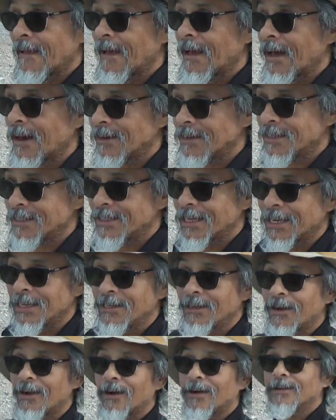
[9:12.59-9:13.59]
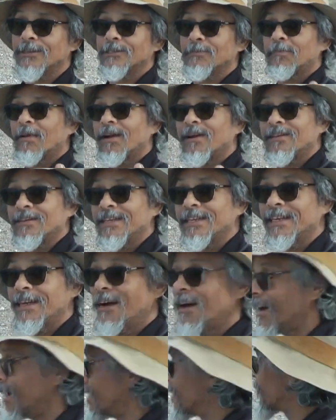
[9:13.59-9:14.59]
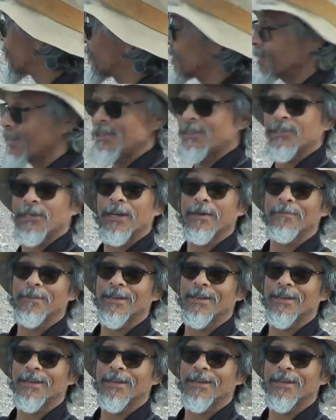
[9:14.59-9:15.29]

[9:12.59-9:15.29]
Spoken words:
out at 10 yards. Apparently not, or at least I'm